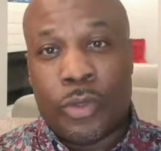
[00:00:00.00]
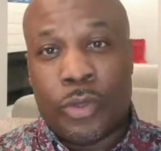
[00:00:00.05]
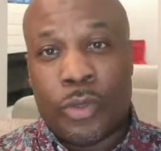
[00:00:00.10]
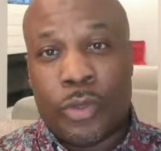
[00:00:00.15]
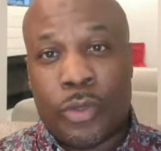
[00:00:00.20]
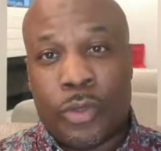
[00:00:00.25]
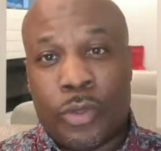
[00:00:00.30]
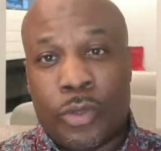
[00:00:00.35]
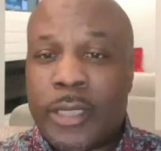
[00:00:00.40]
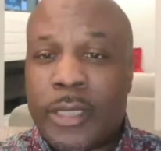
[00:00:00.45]

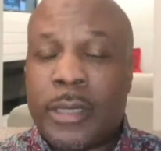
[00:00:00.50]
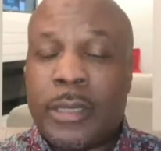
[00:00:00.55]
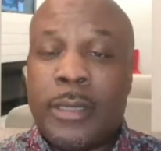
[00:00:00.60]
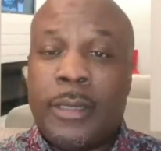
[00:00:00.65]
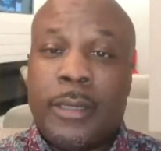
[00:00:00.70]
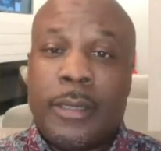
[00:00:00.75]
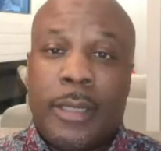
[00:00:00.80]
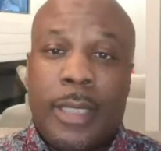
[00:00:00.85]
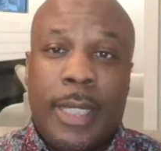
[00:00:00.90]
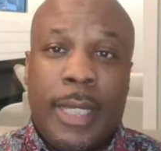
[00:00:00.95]
Cool.
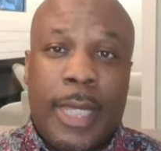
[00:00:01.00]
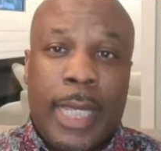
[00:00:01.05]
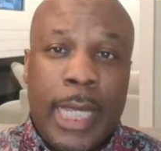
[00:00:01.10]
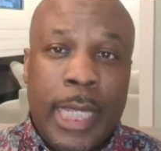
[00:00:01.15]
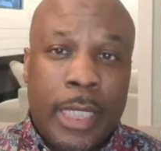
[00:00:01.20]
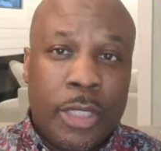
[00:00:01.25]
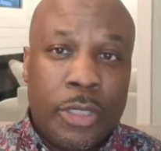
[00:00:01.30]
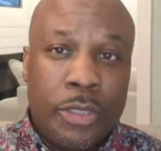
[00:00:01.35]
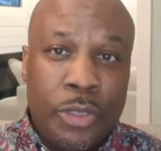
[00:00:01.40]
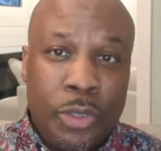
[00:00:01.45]
Now,
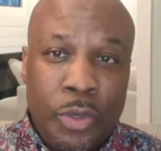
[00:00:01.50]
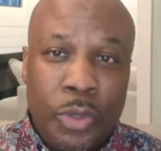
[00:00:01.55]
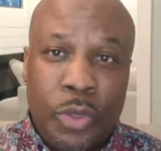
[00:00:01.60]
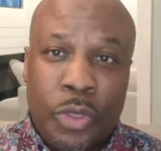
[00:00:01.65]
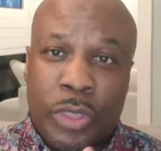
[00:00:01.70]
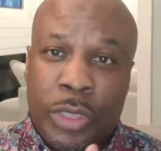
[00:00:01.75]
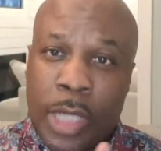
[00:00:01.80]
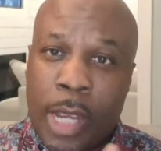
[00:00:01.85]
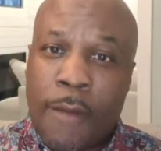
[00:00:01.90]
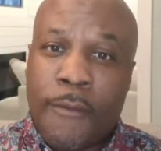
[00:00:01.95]
Coach
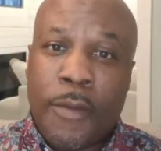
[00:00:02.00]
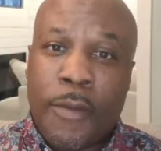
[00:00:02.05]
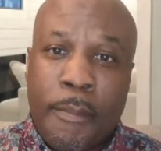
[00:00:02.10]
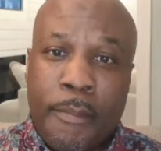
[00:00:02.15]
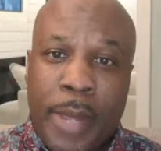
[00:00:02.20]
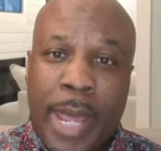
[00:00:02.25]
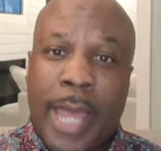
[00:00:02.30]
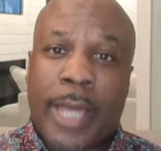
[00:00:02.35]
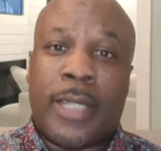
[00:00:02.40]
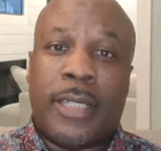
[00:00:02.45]
Levinson,
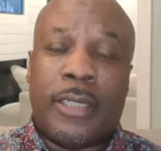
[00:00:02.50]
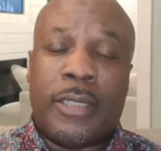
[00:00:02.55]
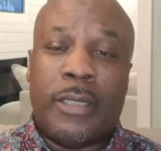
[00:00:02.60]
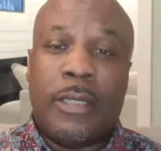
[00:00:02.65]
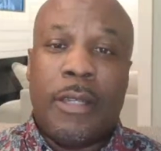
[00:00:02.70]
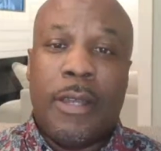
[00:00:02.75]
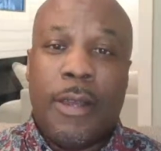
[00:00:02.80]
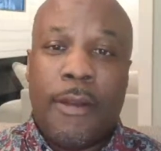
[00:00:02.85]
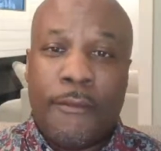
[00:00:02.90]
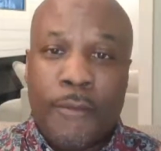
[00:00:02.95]
he
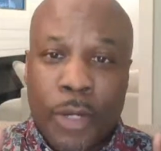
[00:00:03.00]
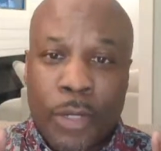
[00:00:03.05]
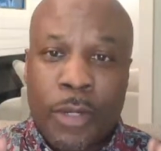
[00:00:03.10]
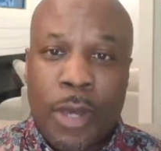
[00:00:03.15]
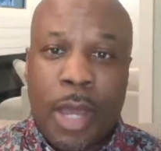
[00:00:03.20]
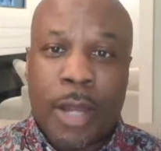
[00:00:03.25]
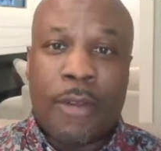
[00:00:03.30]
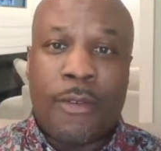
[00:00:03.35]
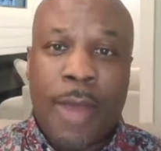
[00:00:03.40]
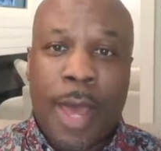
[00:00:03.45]
can use
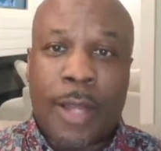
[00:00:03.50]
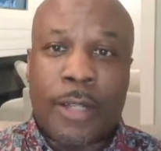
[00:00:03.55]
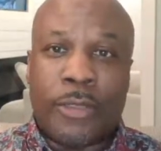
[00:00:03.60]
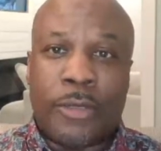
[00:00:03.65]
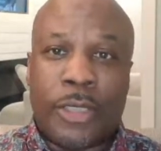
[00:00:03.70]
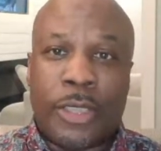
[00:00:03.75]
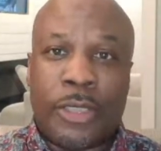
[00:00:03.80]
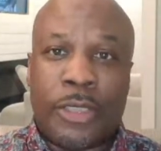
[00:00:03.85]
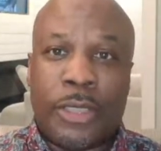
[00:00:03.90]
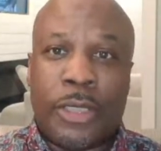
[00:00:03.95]
several
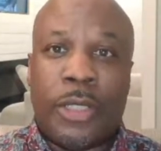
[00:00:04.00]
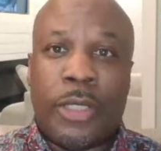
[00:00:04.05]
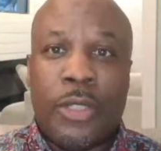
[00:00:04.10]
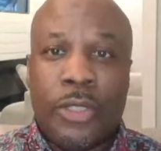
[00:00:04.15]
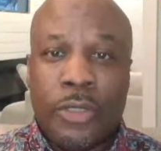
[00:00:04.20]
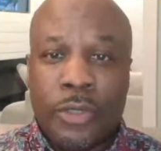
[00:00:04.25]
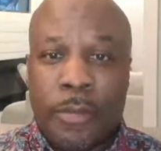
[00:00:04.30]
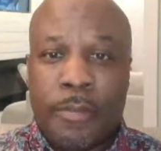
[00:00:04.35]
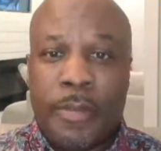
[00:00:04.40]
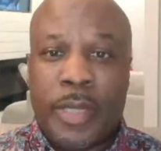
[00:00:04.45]
packages
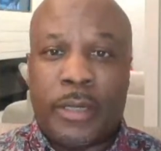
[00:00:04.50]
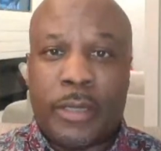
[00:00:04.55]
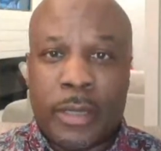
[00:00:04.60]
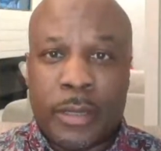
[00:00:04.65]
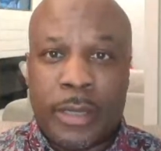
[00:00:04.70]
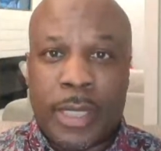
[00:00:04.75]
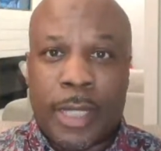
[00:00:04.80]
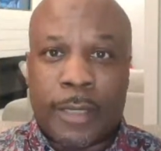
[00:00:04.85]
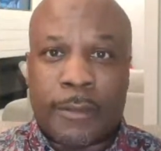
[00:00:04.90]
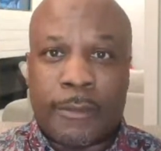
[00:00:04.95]
for
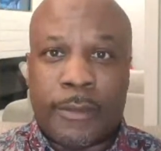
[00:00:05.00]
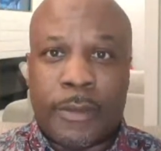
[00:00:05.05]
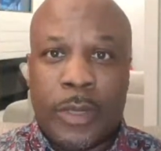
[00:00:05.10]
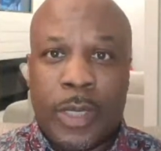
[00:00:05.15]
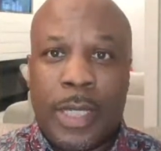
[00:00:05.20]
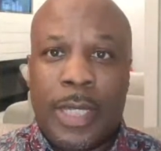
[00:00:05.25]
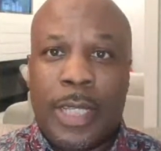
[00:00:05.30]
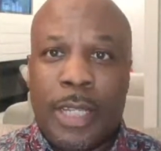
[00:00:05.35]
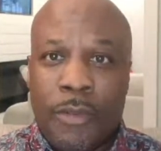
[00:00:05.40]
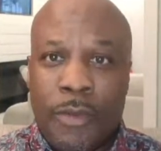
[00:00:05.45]
Colorado
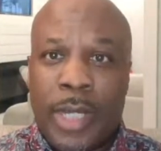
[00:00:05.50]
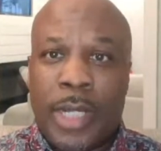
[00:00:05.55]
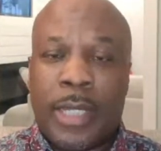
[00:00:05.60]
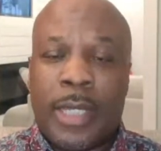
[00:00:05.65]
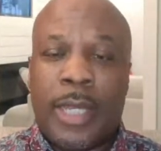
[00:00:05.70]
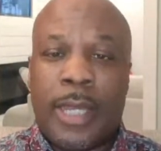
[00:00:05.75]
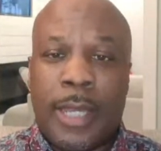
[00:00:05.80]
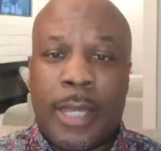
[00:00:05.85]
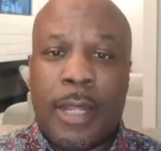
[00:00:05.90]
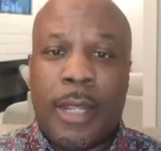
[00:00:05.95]
this year
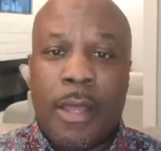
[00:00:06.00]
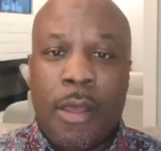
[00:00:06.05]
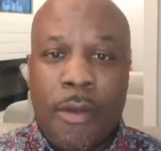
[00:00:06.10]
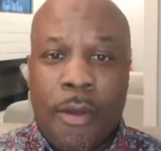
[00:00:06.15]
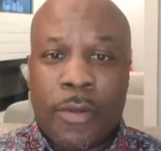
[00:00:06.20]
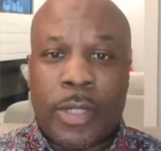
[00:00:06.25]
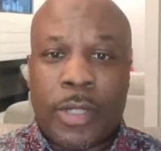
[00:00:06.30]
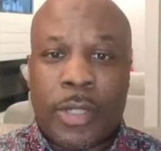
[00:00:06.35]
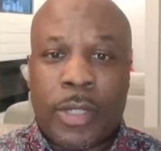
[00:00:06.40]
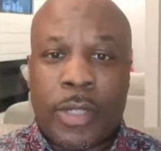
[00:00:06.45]
to be
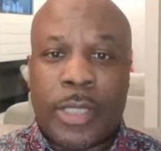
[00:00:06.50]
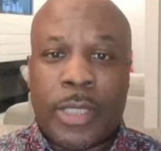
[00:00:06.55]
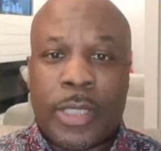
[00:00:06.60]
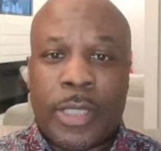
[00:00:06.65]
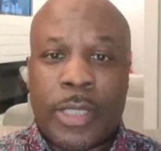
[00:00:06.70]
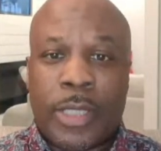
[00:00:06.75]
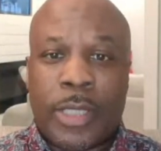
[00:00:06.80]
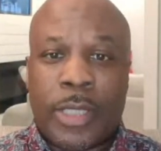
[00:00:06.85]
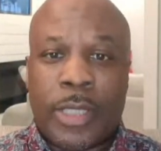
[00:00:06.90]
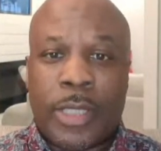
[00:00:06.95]
successful.
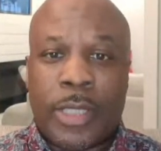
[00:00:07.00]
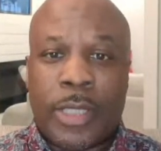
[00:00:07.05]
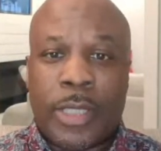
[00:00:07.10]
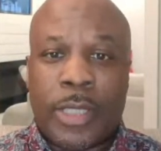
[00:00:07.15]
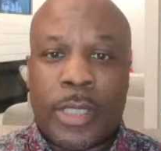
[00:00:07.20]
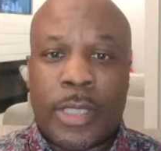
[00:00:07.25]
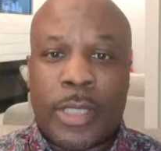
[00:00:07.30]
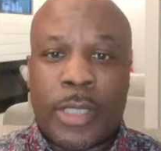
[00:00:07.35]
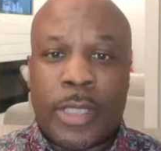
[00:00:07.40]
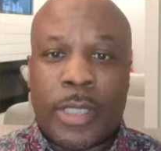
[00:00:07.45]
He really
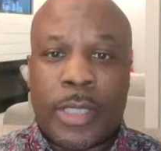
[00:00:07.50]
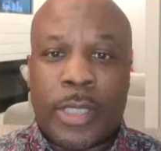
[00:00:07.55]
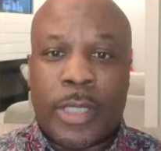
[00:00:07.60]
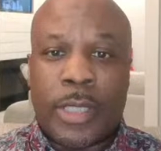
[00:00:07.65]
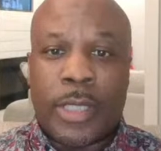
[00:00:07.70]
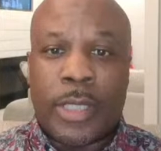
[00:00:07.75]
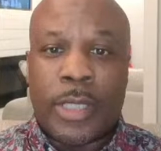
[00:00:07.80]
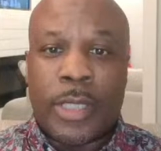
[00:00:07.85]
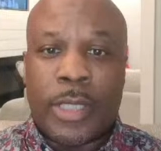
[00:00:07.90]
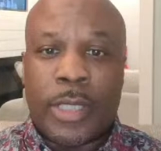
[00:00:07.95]
can on
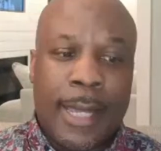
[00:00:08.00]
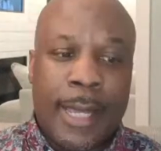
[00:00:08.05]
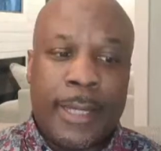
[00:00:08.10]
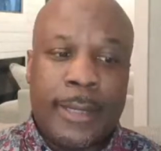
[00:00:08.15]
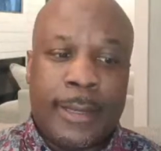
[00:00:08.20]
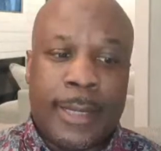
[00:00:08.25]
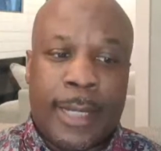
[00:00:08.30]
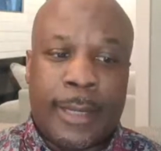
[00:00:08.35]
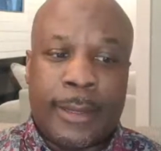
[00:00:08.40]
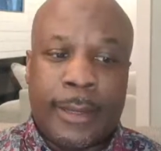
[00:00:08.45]
the defensive
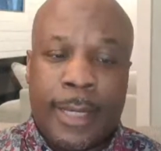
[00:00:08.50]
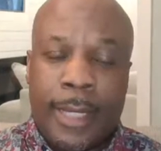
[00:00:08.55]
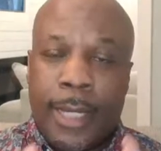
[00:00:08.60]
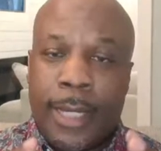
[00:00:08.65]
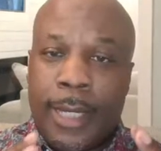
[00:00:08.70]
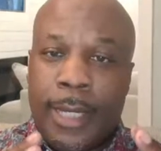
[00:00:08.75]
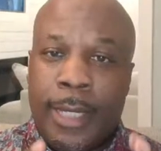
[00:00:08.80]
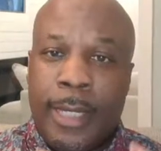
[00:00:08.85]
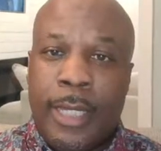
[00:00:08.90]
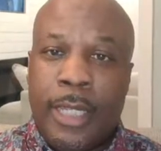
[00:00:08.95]
side of the
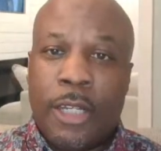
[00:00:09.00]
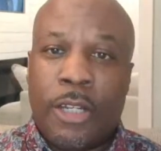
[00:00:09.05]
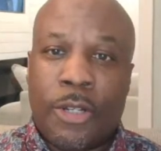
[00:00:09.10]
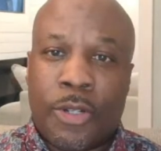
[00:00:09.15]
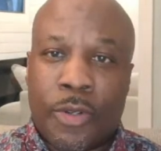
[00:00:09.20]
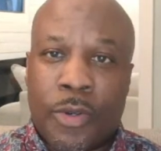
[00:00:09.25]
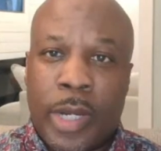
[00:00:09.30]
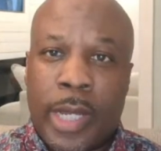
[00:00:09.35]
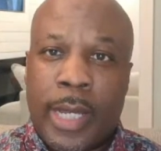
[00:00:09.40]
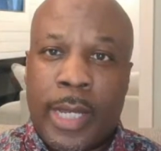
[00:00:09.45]
ball. But
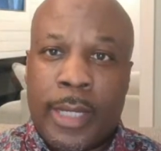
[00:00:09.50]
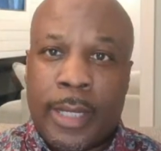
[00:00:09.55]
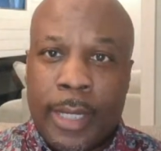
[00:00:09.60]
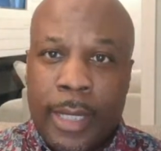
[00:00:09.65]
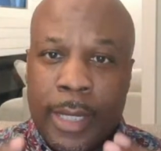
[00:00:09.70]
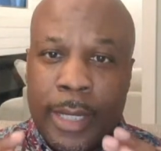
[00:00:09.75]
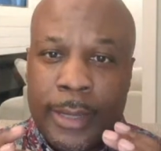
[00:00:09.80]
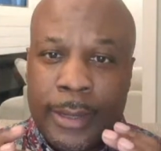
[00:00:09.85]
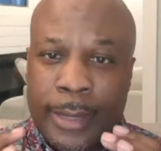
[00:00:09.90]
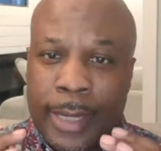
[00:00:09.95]
I think
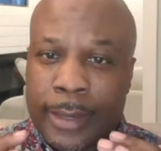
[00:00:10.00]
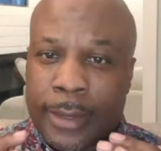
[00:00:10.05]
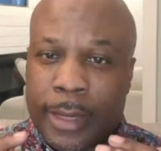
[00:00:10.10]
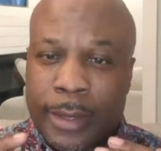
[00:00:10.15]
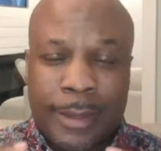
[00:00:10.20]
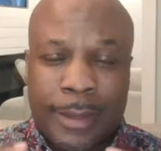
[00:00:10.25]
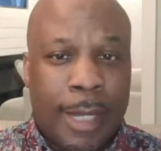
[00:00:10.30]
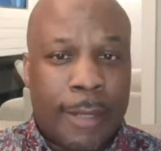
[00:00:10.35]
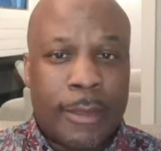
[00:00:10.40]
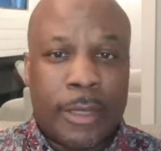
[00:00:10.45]
just
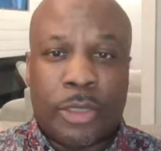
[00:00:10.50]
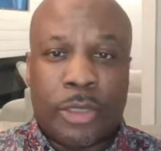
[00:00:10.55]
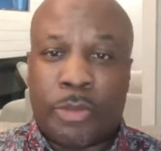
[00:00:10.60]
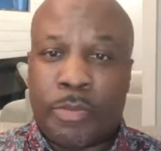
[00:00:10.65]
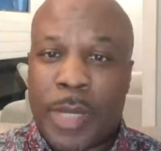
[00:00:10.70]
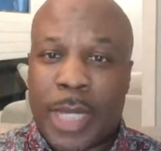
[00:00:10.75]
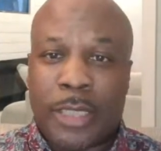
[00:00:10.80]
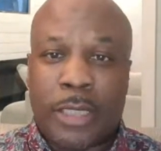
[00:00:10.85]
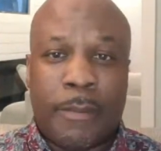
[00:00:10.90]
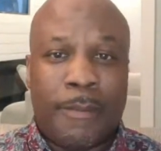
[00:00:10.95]
Hill
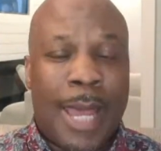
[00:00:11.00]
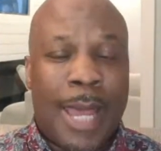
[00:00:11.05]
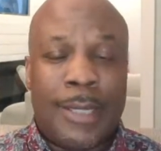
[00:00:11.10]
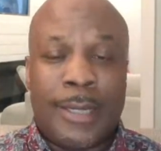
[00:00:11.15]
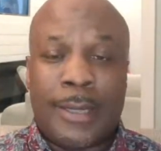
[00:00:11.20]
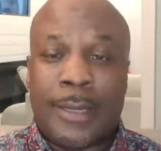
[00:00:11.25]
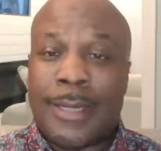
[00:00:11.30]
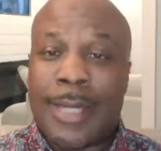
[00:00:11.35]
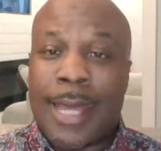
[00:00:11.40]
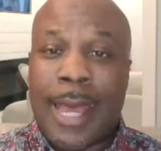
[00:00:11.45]
Green,
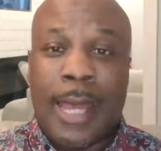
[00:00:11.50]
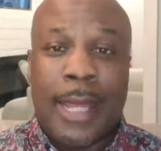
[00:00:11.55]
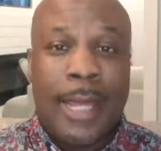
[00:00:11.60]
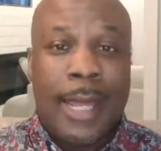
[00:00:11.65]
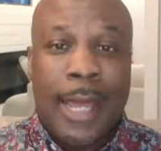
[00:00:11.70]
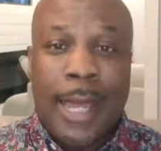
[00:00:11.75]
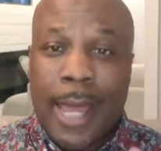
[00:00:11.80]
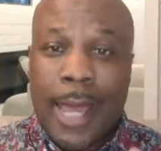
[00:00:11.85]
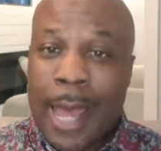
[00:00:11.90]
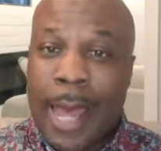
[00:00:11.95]
just
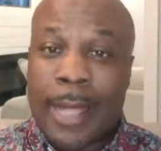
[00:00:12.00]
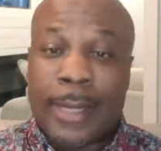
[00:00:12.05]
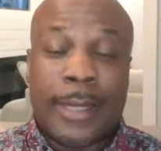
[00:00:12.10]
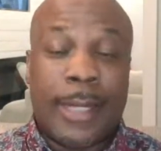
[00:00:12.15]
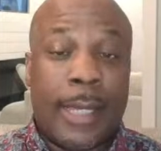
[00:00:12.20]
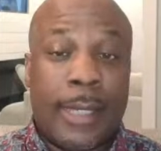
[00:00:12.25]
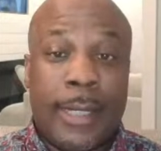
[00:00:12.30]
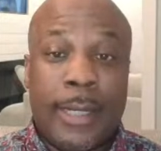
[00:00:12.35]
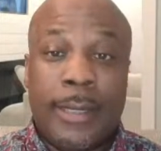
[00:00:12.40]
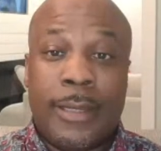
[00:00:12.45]
something
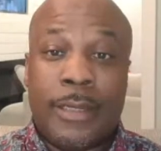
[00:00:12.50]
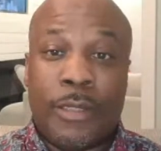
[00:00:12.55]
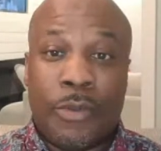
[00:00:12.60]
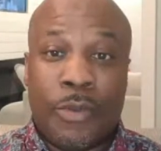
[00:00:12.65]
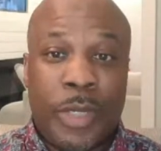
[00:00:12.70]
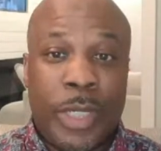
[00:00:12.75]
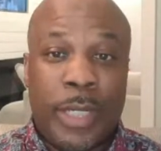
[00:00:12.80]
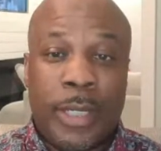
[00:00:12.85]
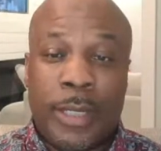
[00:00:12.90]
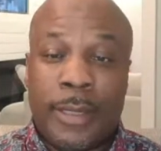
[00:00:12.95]
special about
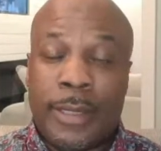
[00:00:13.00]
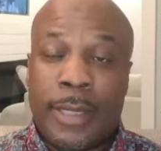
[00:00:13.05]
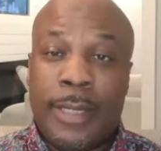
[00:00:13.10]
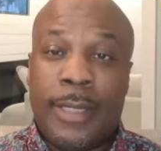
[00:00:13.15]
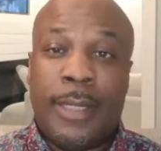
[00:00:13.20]
this guy.